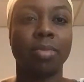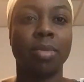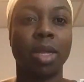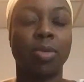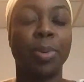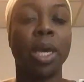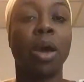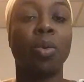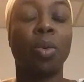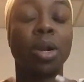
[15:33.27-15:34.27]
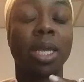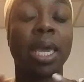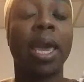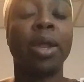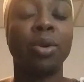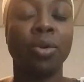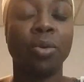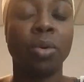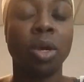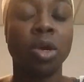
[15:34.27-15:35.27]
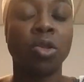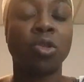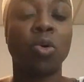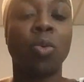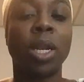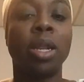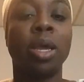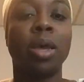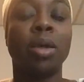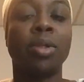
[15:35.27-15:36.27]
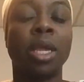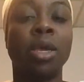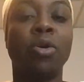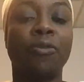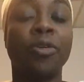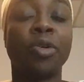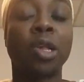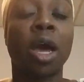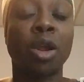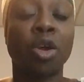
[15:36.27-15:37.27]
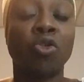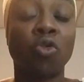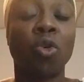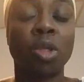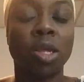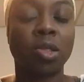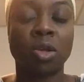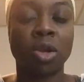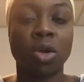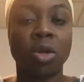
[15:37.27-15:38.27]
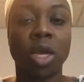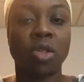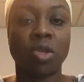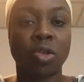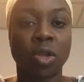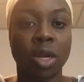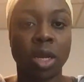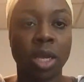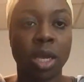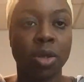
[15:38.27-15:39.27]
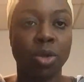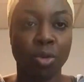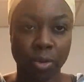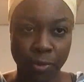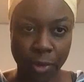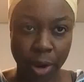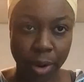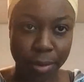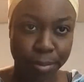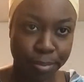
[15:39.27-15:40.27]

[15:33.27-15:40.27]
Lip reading: It's beyond what it can do. So when the ego feels out of control, it's just going to kill you with fear.